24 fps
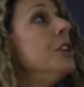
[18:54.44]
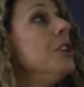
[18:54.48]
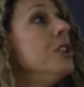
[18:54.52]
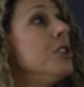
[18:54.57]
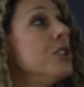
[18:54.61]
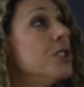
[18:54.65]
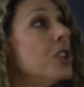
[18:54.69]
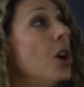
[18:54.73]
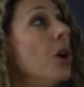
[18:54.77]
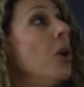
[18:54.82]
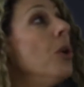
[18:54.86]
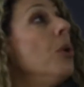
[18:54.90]

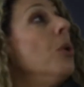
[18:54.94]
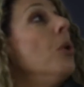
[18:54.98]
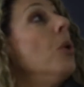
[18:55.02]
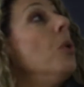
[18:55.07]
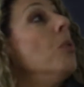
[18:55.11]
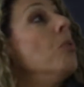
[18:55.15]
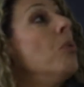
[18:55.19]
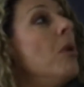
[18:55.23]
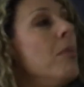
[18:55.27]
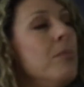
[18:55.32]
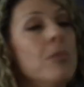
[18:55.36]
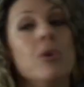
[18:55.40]
So
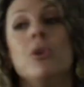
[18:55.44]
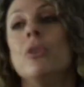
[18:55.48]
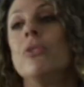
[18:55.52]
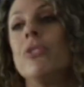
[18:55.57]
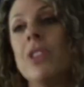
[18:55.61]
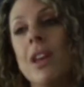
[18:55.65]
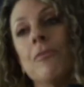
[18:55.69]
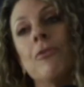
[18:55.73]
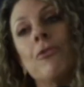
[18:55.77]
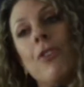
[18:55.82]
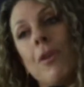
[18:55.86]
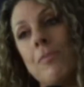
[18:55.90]
remove
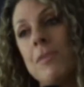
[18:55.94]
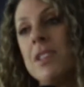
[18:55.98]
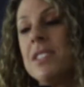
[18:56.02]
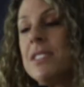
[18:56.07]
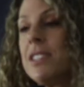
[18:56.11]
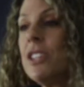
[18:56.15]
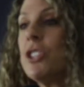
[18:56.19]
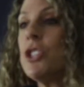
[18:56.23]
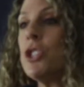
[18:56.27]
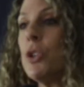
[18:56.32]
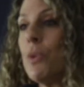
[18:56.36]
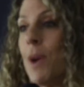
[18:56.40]
them from the
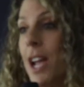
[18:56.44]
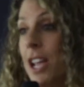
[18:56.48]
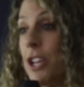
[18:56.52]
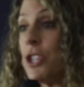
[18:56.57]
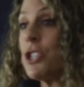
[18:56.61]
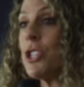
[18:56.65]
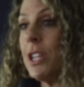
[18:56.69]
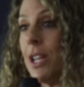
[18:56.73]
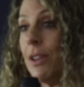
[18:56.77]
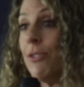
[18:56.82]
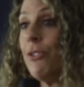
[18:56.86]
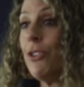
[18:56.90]

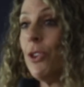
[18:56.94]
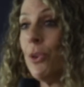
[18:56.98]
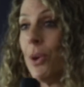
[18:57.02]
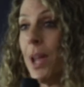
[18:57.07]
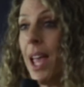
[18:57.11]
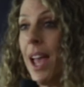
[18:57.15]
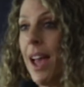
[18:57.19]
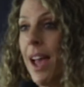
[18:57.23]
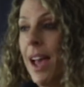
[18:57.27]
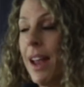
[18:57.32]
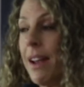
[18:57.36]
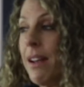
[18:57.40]
situation if you
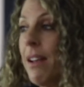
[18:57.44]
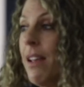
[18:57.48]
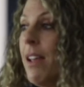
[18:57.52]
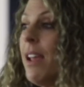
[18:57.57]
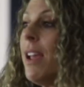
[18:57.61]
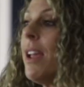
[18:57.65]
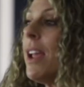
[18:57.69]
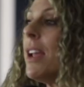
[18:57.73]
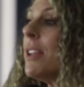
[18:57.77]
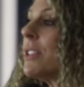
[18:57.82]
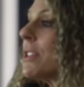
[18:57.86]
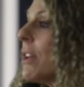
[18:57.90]
can.
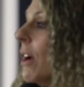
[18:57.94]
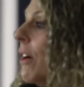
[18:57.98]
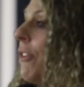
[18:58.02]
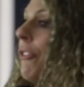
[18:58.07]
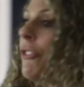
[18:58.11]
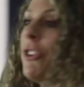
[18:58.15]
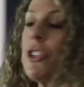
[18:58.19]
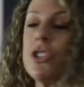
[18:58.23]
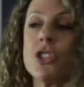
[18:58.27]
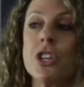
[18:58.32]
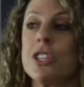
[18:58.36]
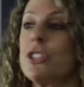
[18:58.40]
It's
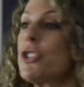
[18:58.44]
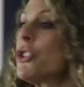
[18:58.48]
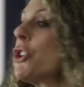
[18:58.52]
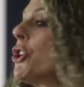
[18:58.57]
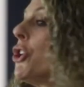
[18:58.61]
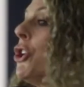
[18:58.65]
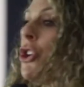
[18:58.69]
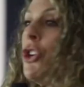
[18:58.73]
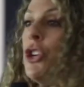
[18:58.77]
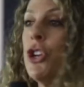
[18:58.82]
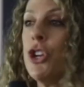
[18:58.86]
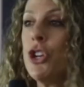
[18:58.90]
often just,
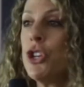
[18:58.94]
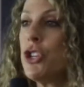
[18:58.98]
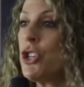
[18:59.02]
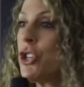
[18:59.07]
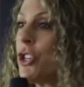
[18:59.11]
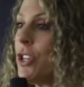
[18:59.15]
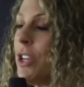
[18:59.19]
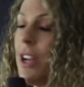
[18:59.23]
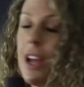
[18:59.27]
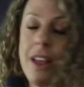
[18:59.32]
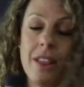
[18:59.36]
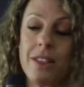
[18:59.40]

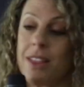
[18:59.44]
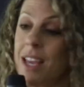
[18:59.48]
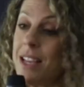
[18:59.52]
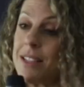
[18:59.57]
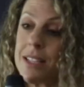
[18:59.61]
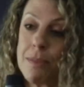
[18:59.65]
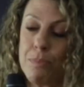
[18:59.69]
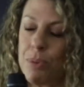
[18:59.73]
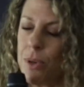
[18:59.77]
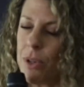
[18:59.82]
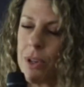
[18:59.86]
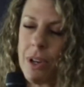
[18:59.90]
there's
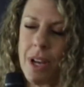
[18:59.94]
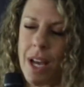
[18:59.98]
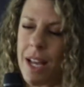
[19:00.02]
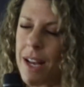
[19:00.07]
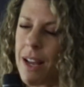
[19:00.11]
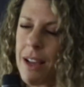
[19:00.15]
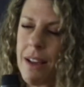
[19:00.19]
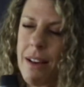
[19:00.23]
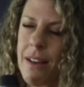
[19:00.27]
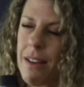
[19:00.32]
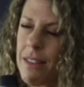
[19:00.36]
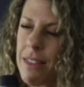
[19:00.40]
a book,
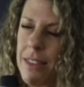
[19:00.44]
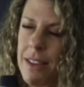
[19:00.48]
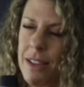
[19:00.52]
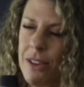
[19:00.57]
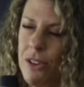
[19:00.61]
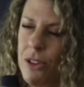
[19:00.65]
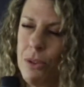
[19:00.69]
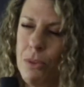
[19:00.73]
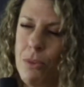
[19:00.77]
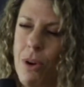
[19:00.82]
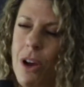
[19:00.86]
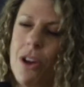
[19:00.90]
and I can't think
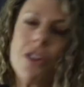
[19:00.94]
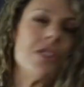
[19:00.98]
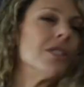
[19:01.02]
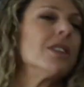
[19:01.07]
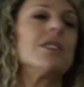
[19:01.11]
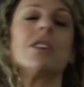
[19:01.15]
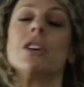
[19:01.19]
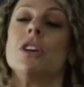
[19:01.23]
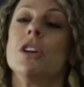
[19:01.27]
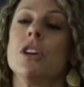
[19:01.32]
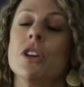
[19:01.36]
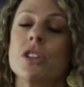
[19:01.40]
who wrote it.